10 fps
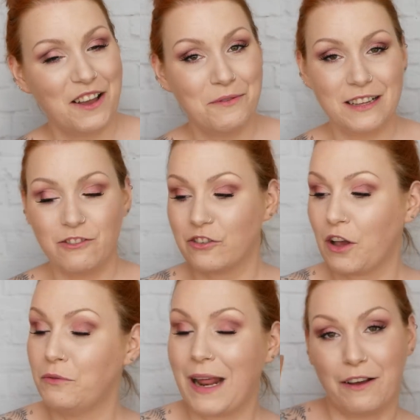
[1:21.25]
I will
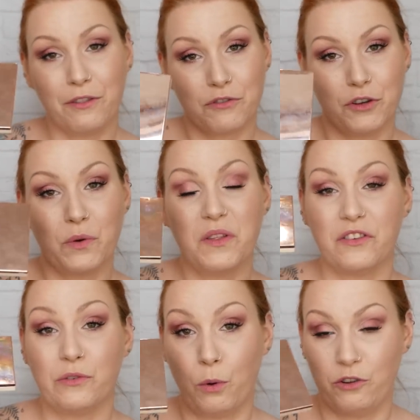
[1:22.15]
just go now through
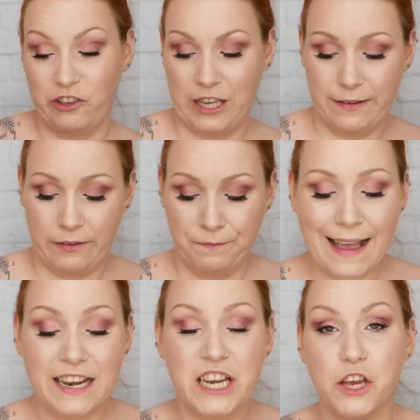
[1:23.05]
the swatches,
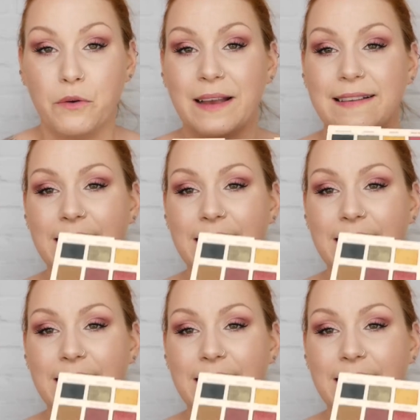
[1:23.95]
telling you